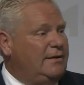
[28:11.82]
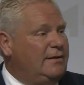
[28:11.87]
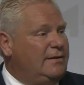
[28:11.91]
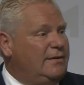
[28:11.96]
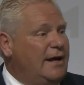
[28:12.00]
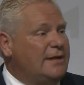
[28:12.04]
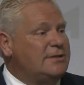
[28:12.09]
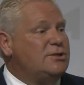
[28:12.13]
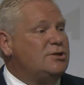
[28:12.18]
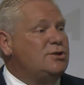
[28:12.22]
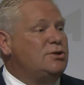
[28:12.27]

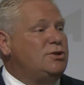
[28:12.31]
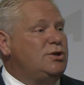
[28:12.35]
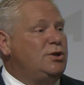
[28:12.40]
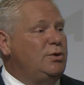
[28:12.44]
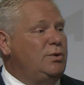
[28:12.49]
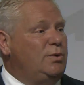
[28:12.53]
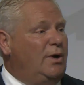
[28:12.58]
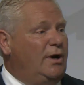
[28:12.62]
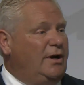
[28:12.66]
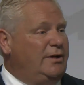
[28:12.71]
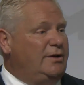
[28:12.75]
That's
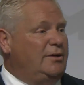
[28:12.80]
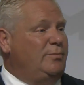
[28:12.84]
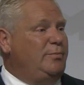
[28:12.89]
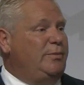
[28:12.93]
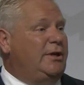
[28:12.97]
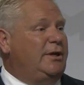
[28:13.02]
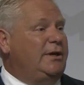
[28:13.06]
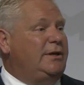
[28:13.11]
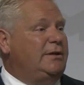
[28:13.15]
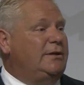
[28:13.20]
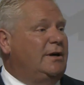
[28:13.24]
$200
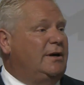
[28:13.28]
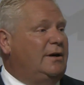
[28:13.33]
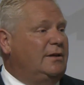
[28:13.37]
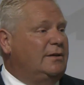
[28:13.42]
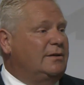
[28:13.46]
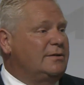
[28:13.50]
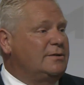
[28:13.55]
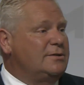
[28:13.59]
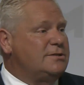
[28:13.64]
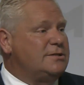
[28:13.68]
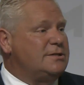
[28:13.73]
million
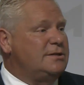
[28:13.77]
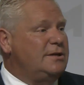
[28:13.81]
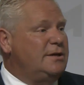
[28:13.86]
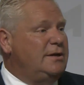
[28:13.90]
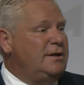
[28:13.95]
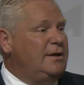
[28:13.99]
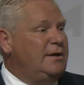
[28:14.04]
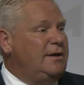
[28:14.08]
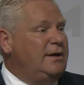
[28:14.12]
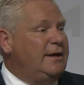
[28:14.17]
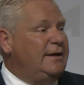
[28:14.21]

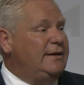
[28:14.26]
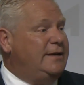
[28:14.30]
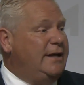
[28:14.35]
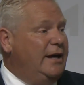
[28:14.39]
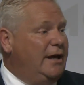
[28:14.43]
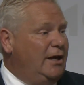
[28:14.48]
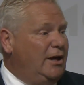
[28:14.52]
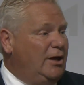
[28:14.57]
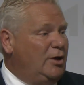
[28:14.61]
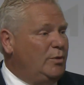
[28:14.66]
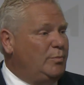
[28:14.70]
to
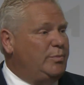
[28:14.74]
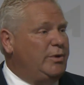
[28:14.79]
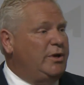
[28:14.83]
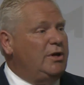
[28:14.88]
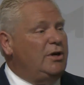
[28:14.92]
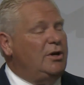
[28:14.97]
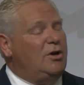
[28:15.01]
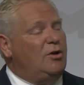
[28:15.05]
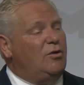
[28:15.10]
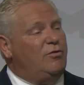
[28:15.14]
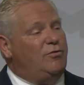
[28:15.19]
help
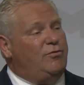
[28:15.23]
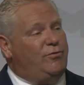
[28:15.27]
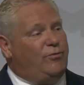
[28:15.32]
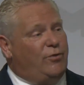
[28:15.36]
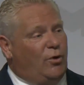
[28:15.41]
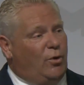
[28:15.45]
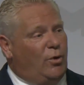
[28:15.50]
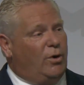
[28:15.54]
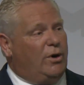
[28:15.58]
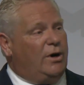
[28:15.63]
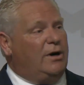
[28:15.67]

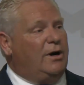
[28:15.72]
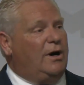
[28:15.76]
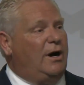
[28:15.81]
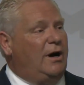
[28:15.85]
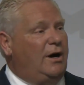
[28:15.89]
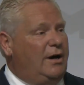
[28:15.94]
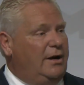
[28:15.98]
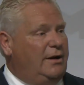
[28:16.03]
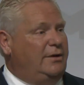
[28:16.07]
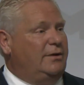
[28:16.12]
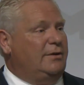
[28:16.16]

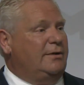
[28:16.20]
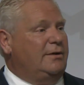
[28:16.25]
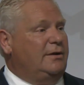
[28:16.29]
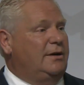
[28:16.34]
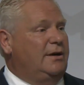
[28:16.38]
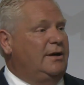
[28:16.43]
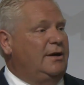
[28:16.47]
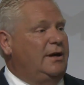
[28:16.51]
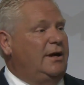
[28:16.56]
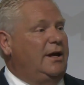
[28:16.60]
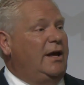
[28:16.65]

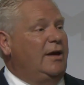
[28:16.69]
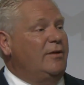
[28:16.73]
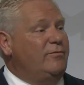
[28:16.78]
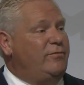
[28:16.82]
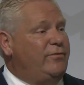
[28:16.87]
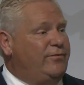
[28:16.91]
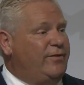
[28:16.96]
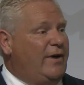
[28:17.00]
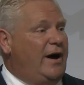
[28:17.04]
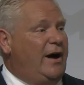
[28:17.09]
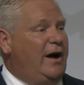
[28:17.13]

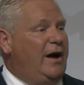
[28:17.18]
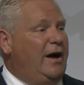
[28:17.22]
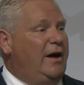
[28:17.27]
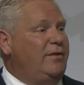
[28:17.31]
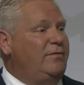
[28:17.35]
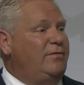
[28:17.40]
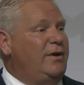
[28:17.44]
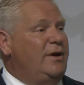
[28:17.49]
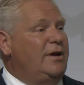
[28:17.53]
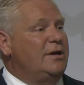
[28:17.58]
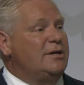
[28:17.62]

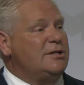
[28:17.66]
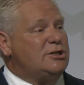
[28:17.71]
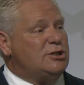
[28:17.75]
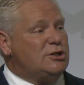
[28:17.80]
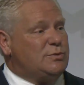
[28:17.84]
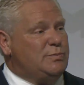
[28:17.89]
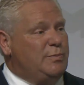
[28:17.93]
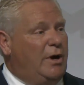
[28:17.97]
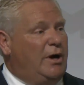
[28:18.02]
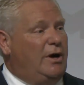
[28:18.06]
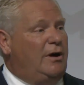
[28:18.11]
405
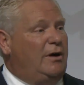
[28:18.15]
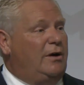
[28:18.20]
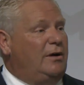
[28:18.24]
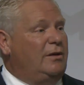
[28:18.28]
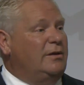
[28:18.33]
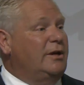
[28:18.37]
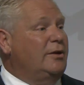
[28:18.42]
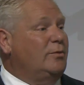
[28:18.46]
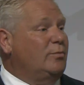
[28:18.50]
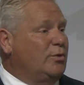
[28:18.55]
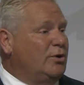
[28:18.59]

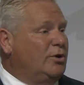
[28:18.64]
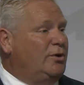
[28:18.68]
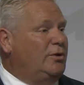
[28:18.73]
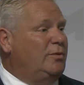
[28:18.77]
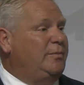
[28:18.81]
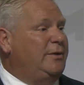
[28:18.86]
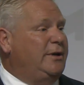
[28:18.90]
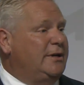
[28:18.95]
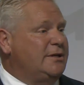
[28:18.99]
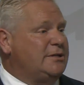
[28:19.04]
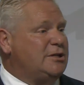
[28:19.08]
small and rural
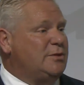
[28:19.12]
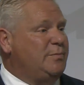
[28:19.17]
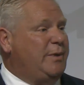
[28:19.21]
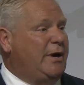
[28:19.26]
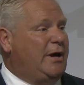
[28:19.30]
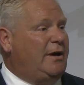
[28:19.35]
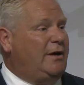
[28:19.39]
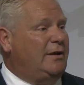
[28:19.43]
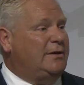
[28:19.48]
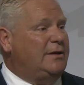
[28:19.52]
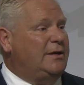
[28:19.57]

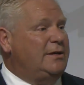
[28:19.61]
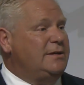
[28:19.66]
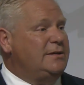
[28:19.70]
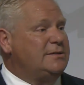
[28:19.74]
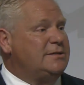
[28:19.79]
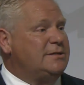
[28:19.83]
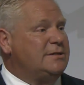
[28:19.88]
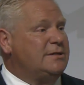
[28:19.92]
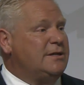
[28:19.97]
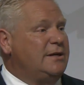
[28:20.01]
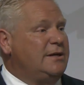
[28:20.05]

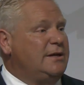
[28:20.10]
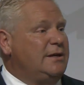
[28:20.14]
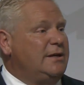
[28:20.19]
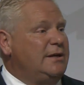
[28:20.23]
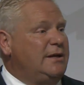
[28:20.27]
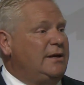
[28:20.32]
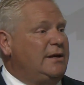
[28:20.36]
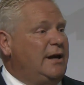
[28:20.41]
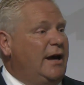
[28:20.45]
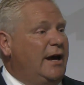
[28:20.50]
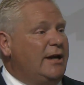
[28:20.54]
municipalities
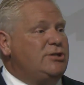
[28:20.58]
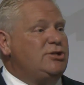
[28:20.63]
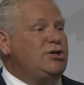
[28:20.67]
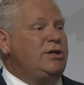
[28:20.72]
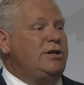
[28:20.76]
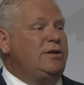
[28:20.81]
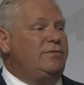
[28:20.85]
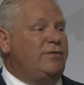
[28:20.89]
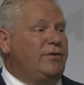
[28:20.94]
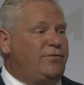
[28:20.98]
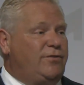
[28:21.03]

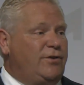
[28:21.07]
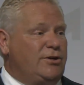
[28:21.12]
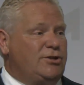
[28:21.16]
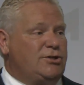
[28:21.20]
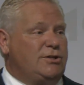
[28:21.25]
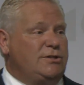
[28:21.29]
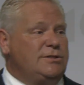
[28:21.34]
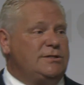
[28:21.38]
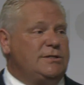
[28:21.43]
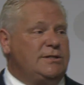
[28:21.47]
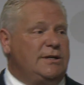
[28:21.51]
achieve
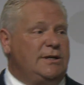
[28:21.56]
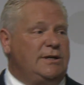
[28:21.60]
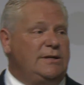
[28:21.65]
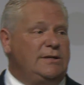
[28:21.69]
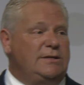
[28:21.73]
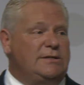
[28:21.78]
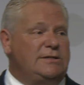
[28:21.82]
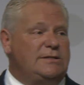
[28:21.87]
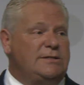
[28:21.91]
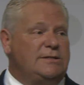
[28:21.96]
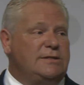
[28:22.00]

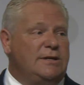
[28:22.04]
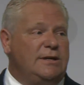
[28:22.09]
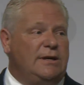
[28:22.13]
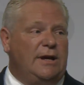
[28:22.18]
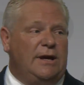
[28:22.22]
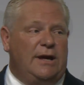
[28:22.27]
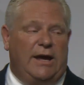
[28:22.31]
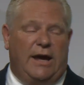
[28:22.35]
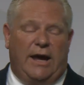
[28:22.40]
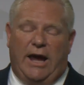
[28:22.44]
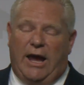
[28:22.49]
efficiencies
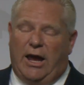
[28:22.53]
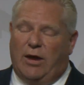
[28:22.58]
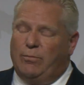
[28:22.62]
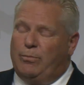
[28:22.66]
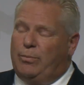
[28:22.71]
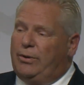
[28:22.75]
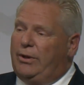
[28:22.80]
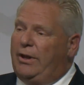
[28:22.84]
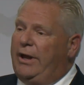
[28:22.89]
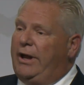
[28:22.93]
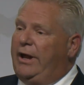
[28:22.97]
and
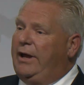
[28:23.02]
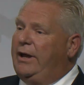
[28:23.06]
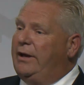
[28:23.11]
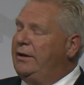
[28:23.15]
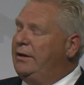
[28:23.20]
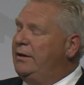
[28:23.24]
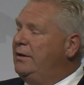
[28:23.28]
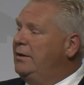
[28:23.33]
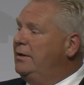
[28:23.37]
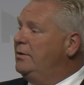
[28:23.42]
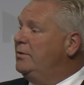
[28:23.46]

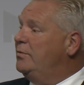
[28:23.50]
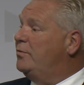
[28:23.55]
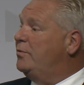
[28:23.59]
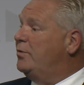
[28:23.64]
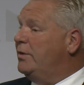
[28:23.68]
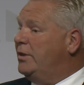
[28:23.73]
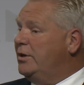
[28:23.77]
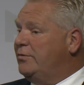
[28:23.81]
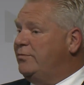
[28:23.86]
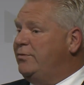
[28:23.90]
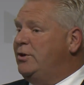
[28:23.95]
plan for
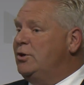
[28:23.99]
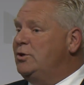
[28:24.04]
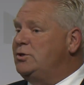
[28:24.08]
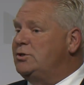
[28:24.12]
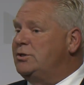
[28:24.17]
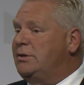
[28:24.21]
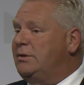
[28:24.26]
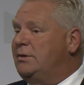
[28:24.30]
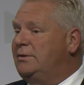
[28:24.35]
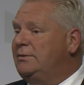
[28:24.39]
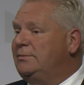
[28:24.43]
their
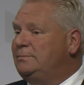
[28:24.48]
future.